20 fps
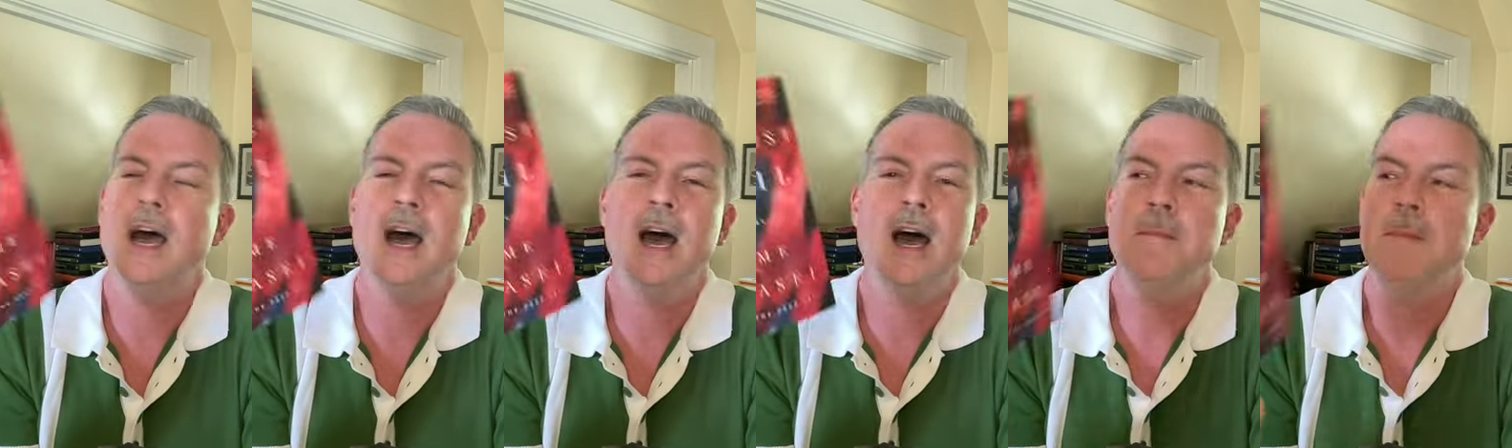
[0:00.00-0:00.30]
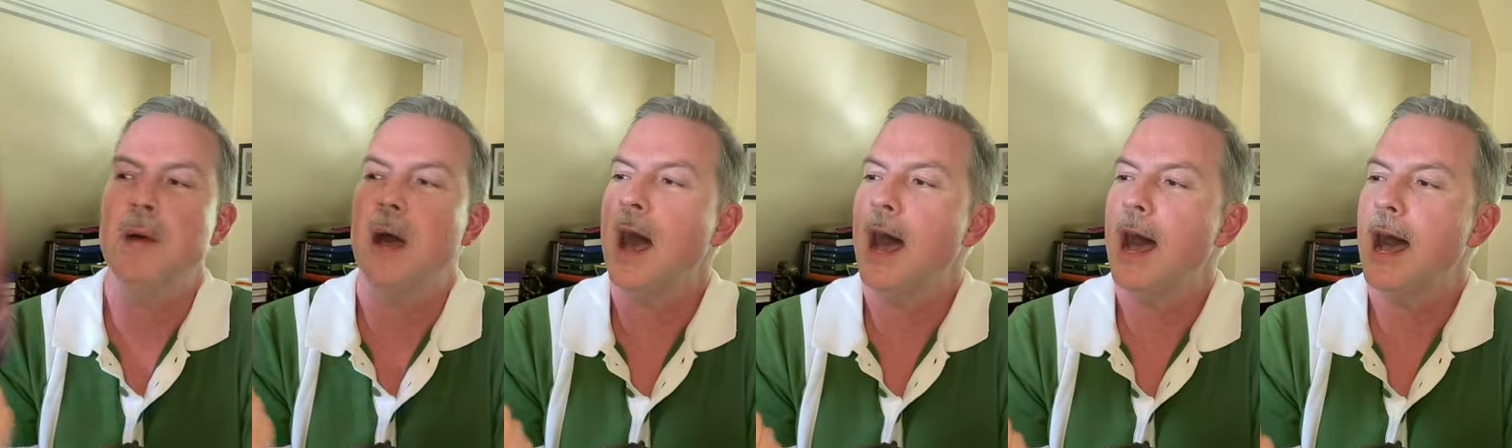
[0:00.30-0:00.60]

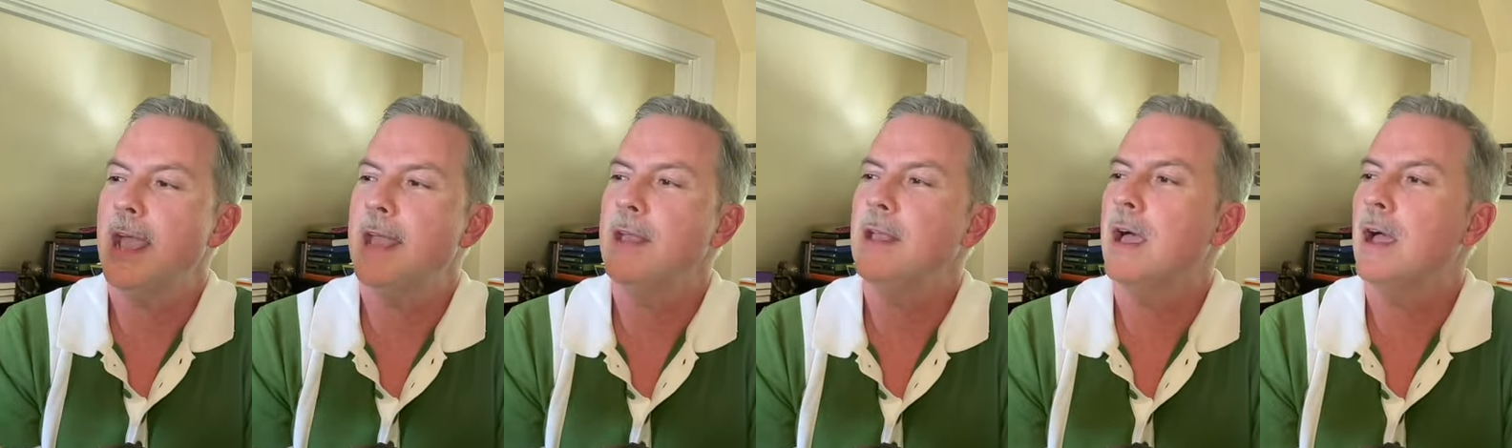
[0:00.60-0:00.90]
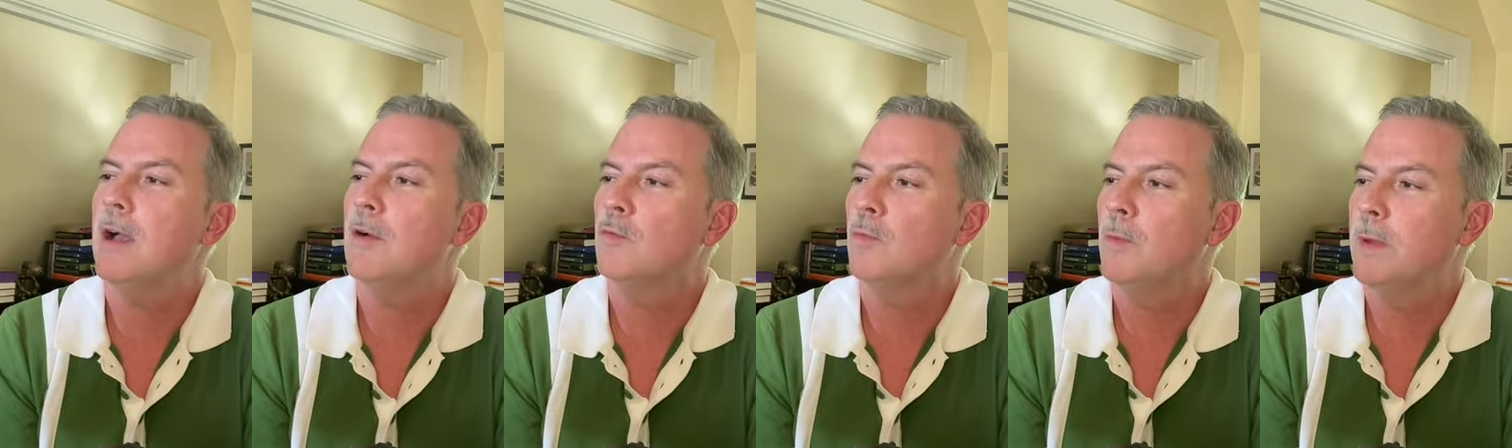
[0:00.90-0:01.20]
Um, I
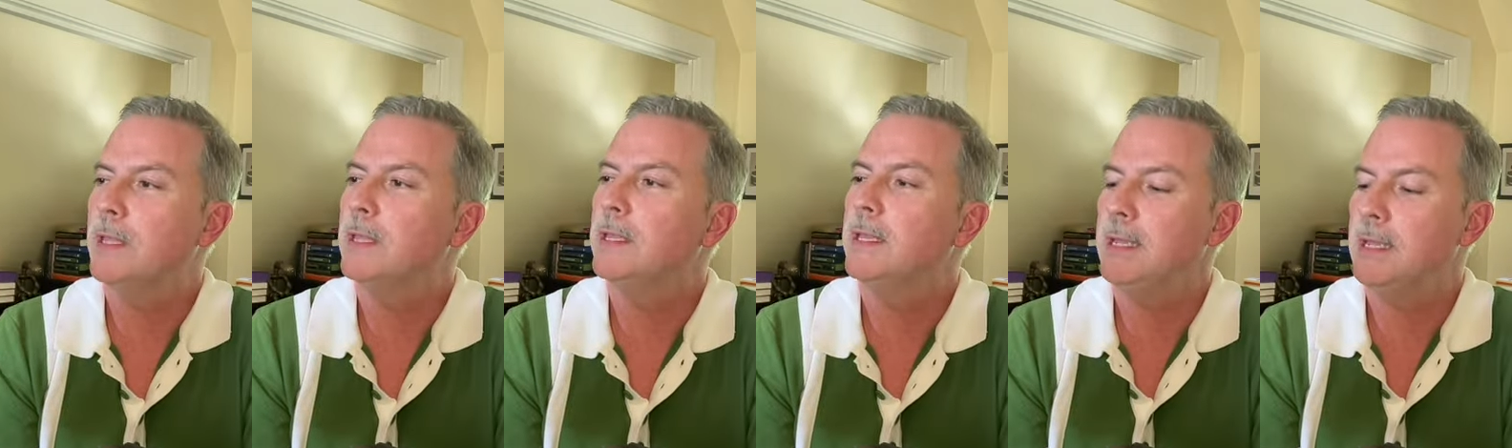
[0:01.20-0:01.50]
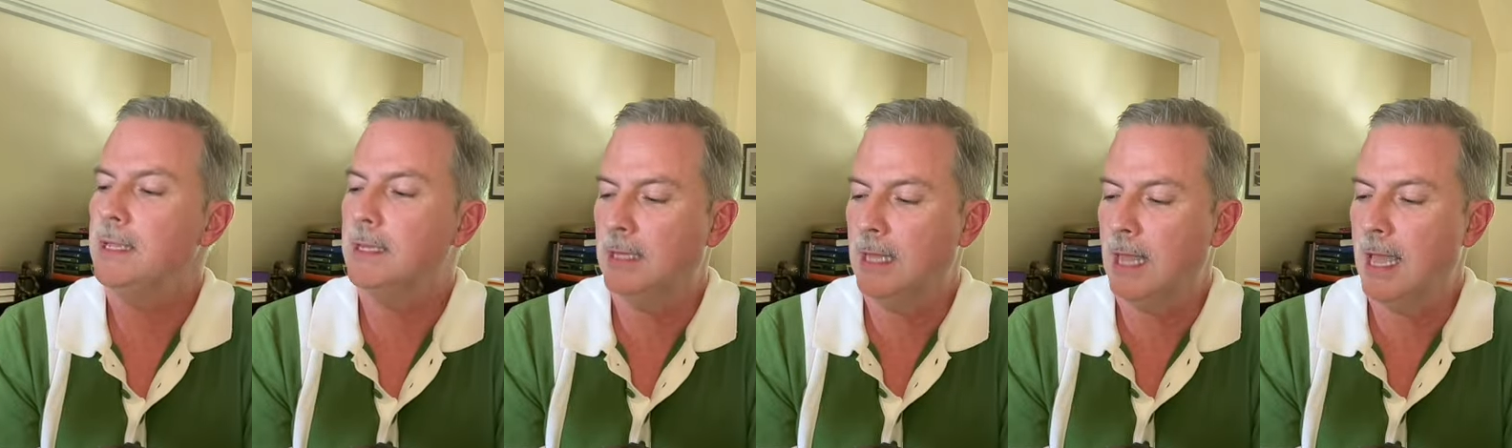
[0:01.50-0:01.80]

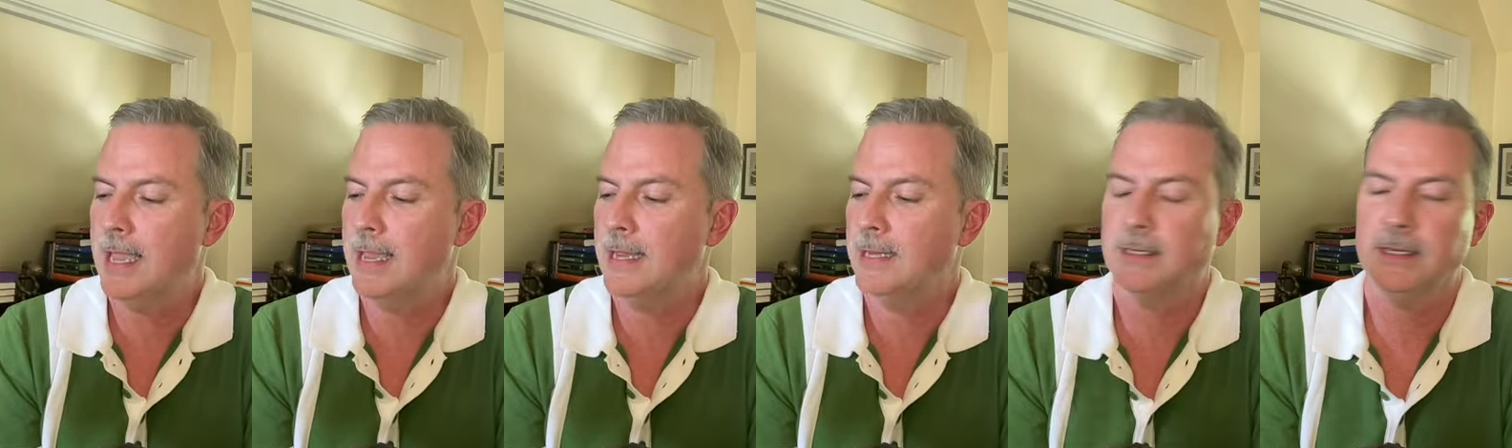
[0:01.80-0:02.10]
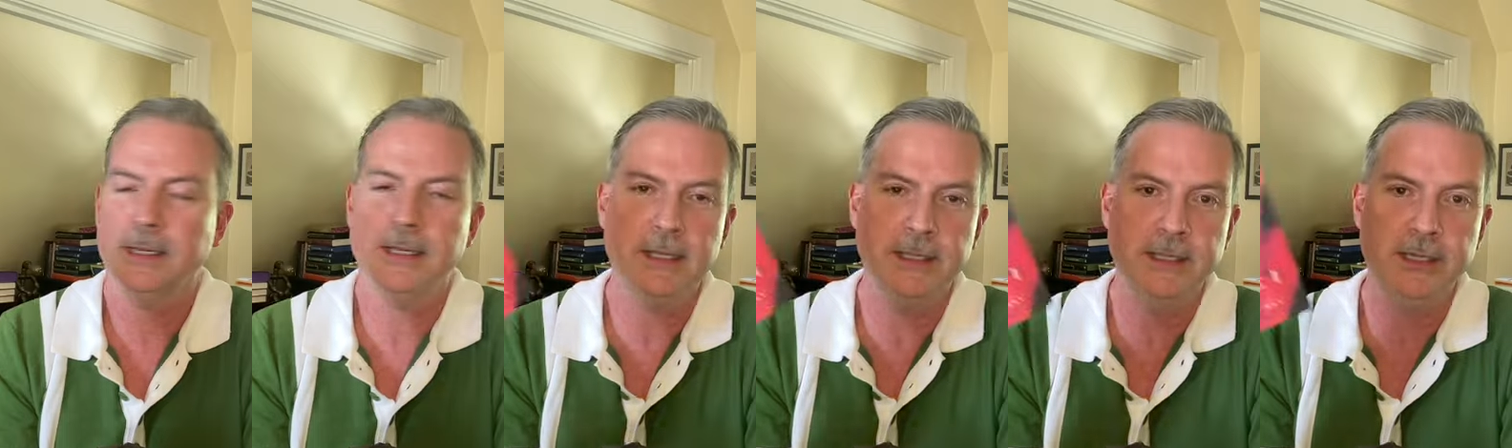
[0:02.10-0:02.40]
really liked
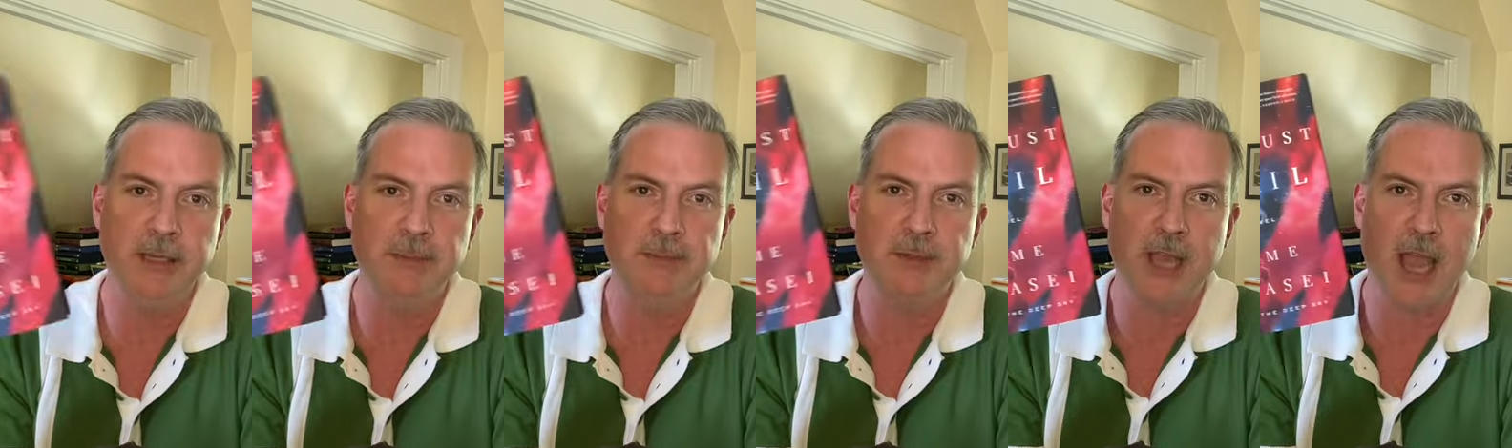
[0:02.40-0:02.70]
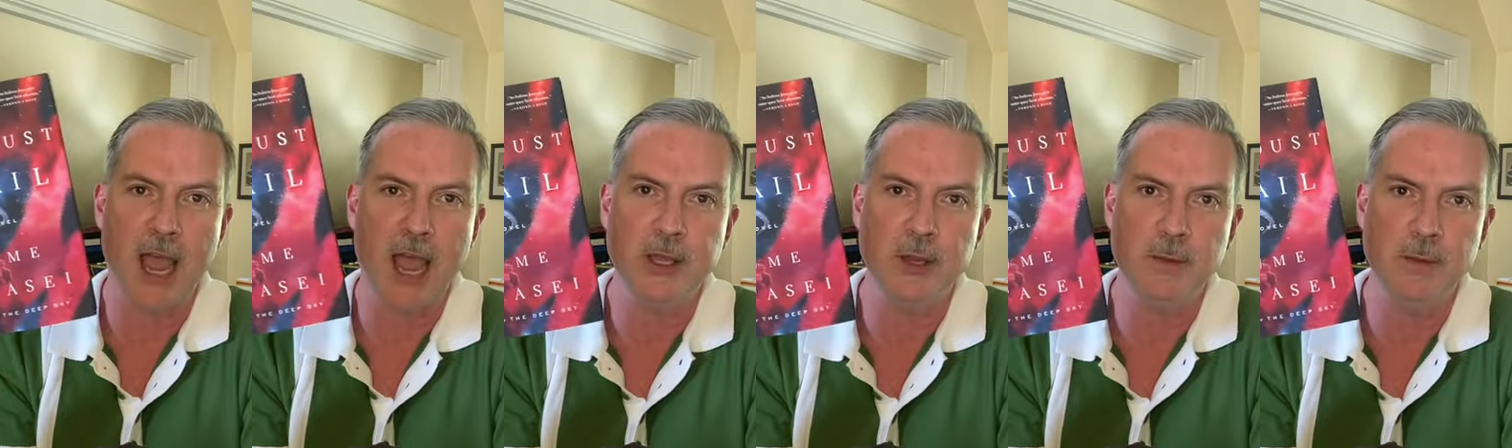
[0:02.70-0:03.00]
The Deep
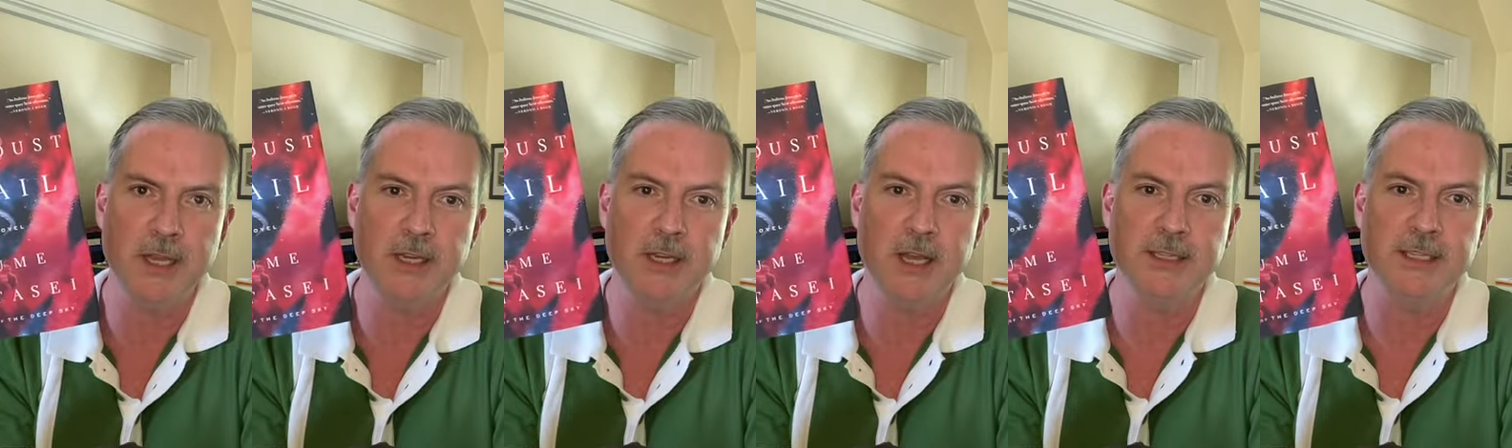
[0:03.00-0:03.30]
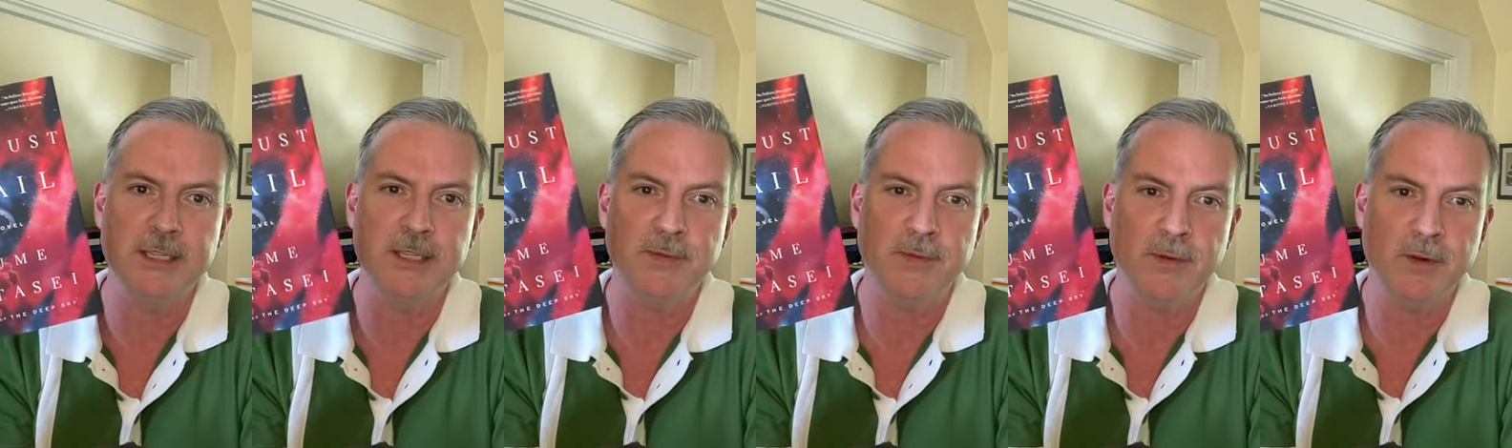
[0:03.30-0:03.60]
Sky, Yume
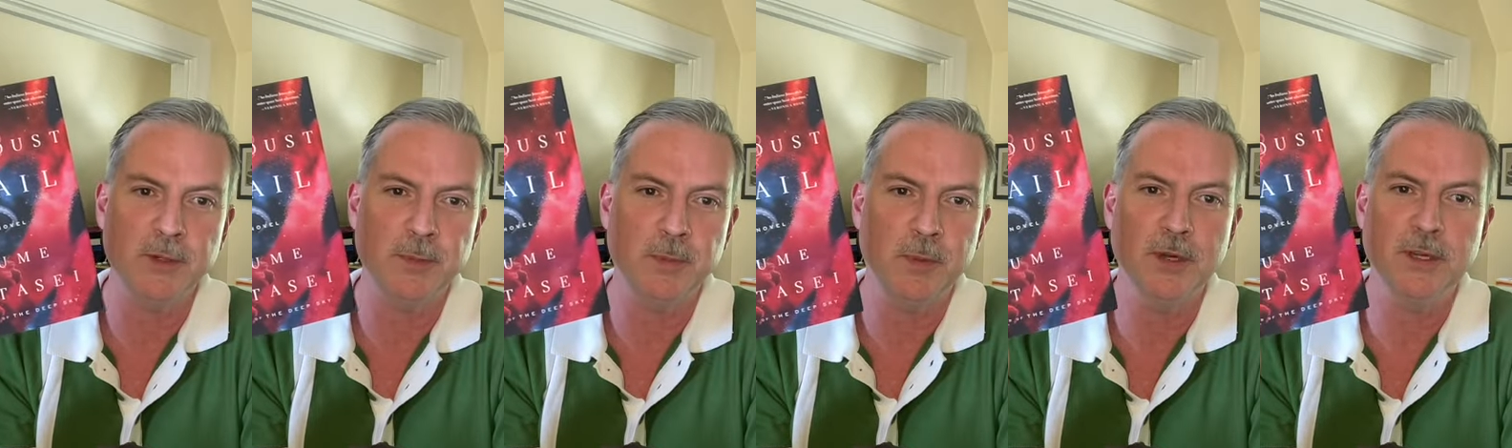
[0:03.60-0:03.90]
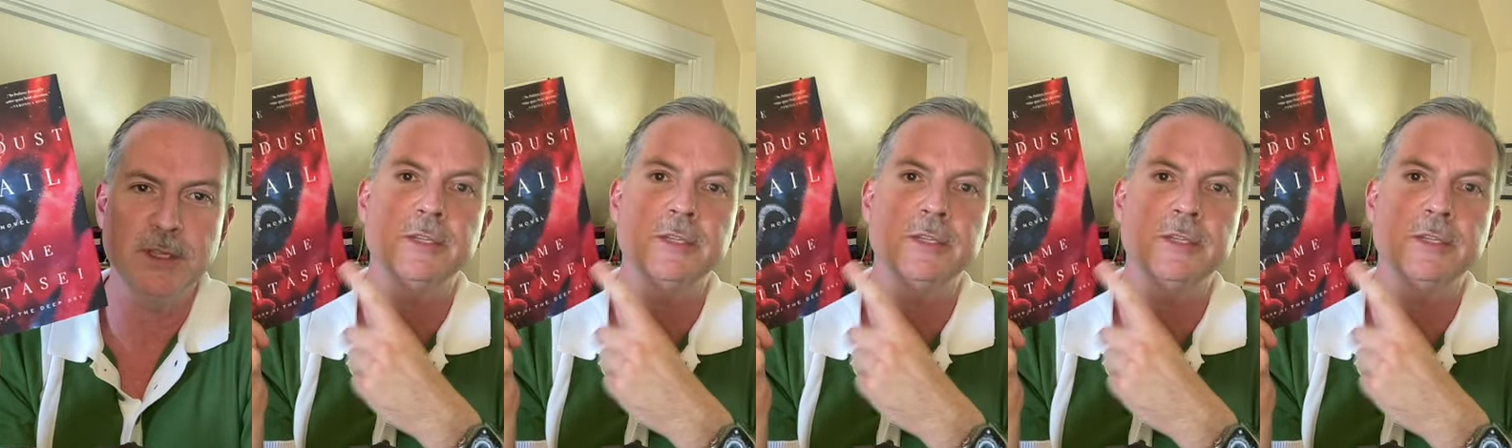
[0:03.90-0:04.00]
Kitasei's first book.